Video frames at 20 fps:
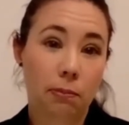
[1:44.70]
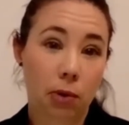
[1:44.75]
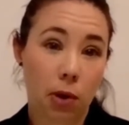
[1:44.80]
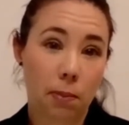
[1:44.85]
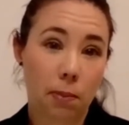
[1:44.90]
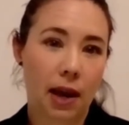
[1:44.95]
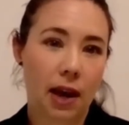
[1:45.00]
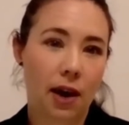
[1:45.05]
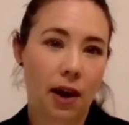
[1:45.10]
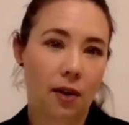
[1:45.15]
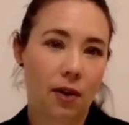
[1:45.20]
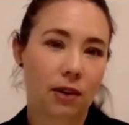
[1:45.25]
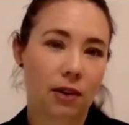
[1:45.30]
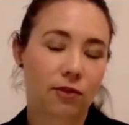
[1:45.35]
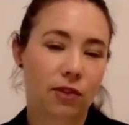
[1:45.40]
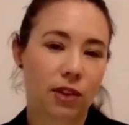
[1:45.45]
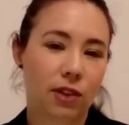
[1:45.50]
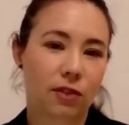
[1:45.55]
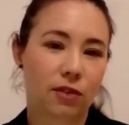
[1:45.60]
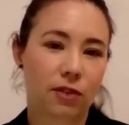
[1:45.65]
preparing
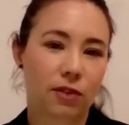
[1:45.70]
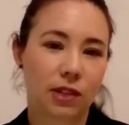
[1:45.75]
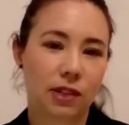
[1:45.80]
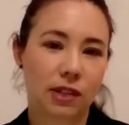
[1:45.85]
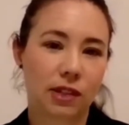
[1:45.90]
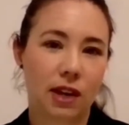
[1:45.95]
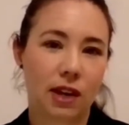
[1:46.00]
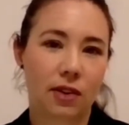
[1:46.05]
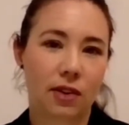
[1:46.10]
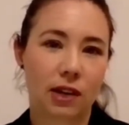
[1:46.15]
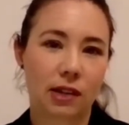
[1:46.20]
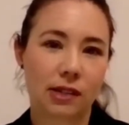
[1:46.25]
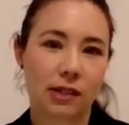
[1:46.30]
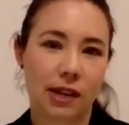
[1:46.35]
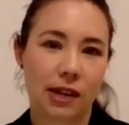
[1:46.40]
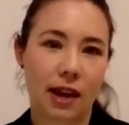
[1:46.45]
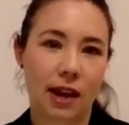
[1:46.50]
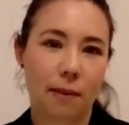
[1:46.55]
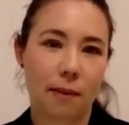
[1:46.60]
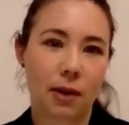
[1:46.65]
for the FASEA
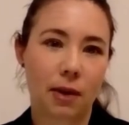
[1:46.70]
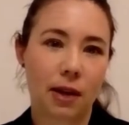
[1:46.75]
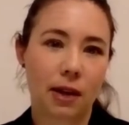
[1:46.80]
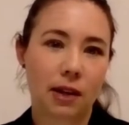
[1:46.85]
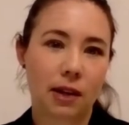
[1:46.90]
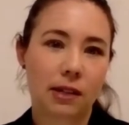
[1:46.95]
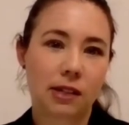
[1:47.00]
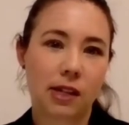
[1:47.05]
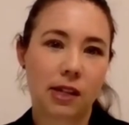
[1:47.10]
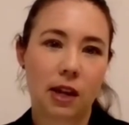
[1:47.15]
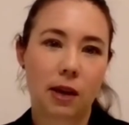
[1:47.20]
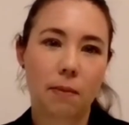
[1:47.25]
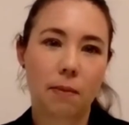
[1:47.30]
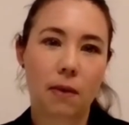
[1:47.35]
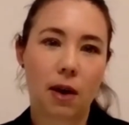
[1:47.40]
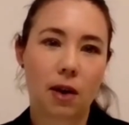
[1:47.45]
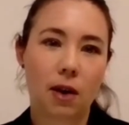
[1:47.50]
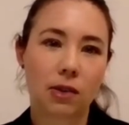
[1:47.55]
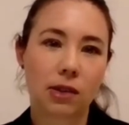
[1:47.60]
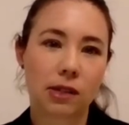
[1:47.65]
exam? Tim,
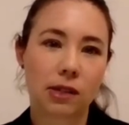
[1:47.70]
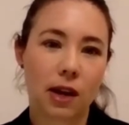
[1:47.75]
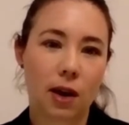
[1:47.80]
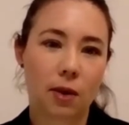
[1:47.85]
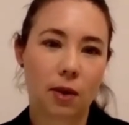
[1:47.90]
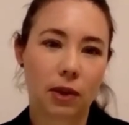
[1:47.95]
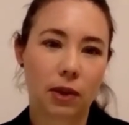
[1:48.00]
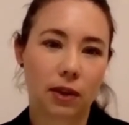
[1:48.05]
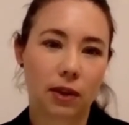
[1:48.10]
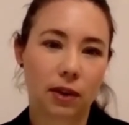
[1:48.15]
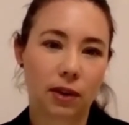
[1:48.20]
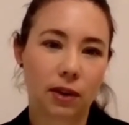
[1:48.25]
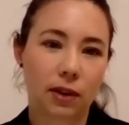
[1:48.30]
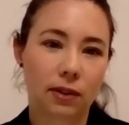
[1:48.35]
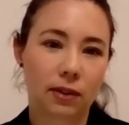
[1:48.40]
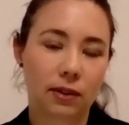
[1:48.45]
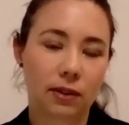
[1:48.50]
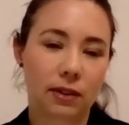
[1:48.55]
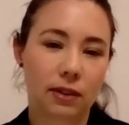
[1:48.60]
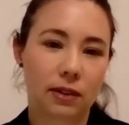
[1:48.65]
I'll start with
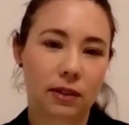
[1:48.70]
you.